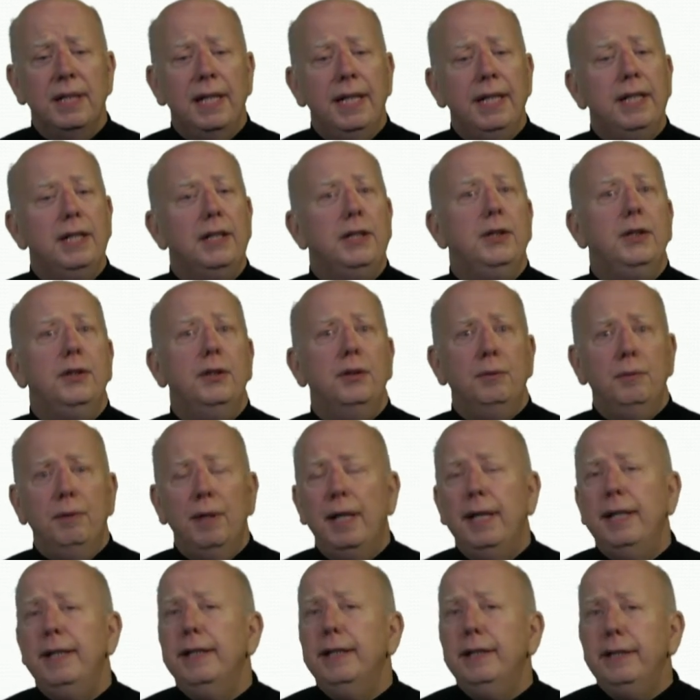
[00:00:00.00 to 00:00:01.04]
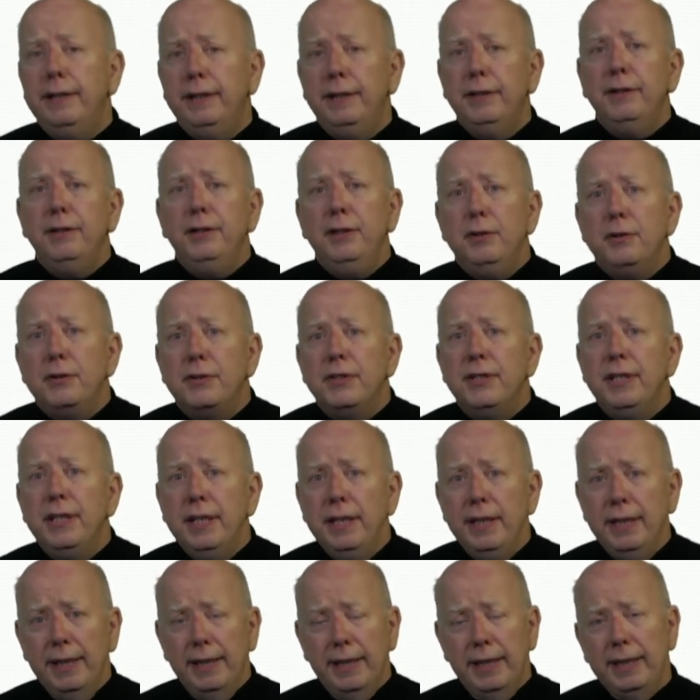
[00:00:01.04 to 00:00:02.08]
slide it to the right until you
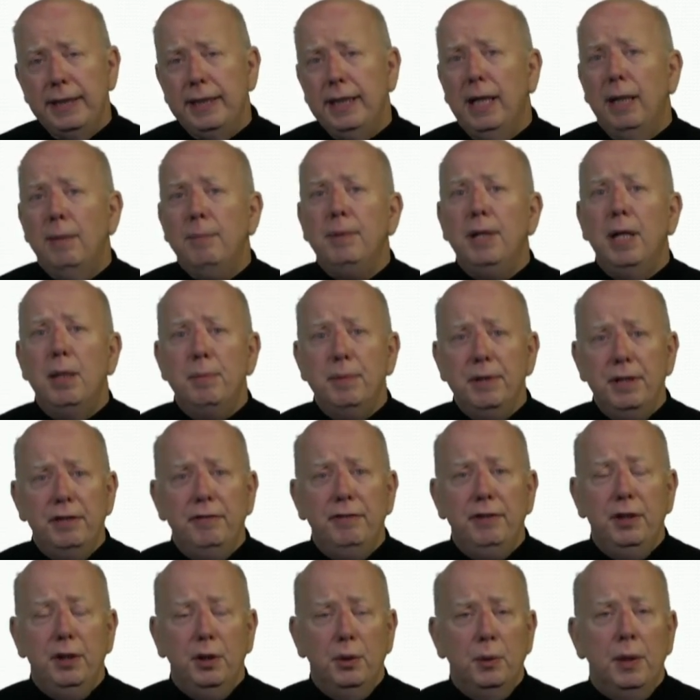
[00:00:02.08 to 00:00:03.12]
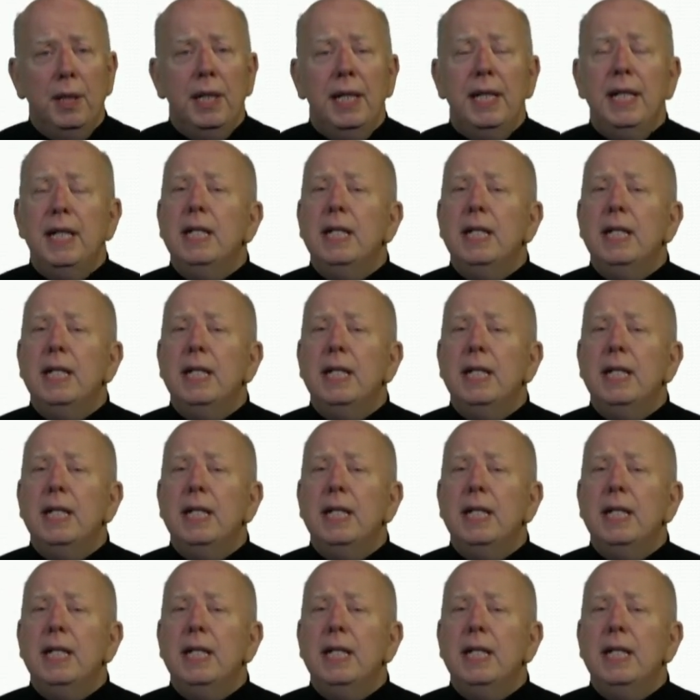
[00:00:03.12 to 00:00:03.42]
see the Edit tab come into view.